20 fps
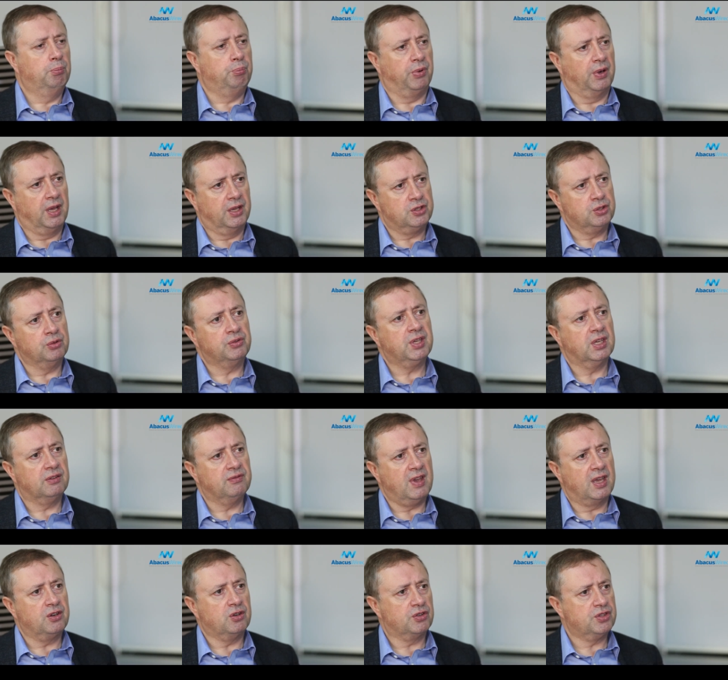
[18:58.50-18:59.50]
but I do
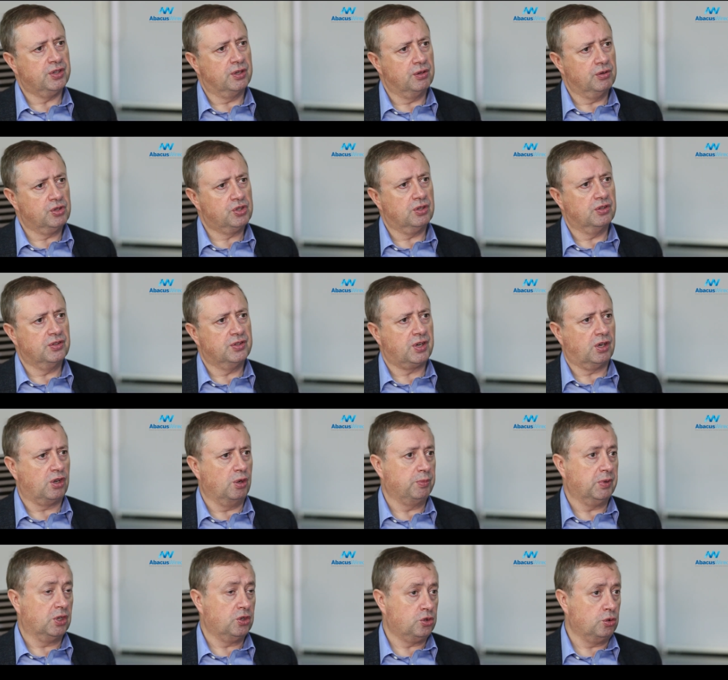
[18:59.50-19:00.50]
think vendor solutions are
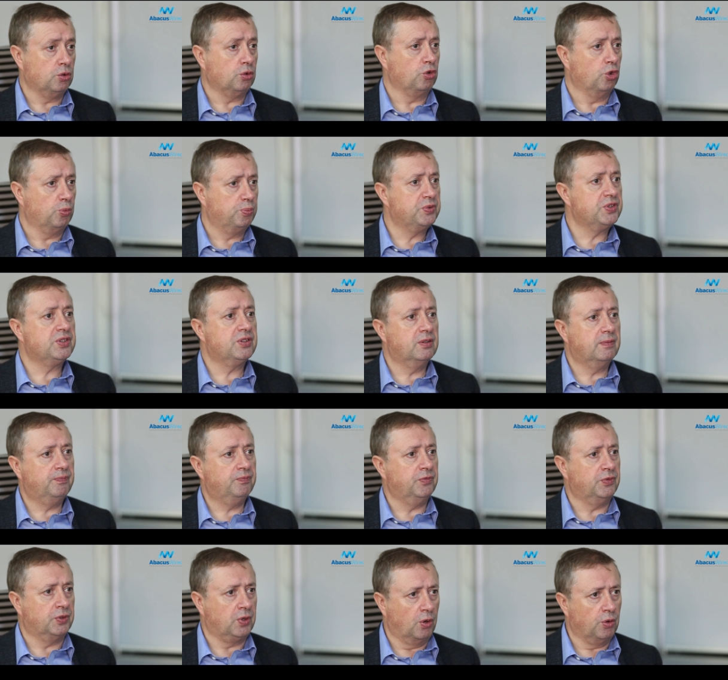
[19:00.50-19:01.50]
coming in two groups,
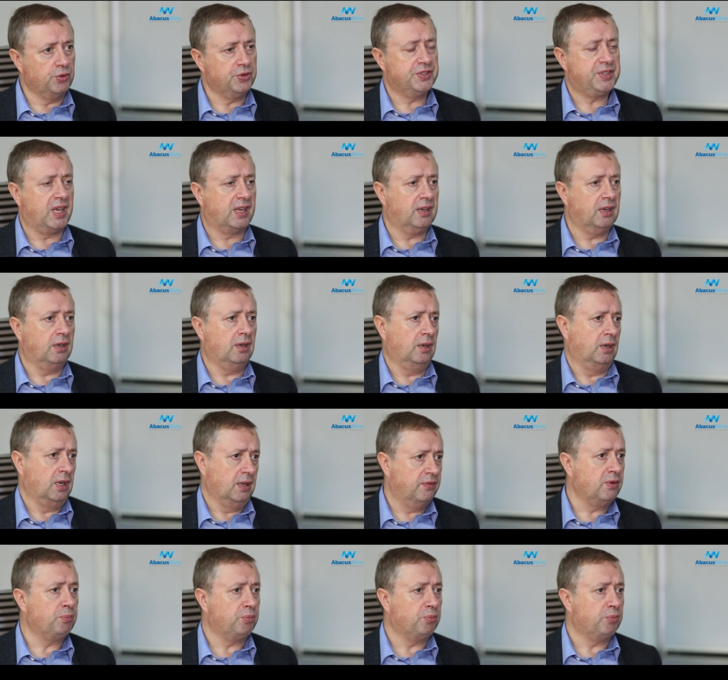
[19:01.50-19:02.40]
those that live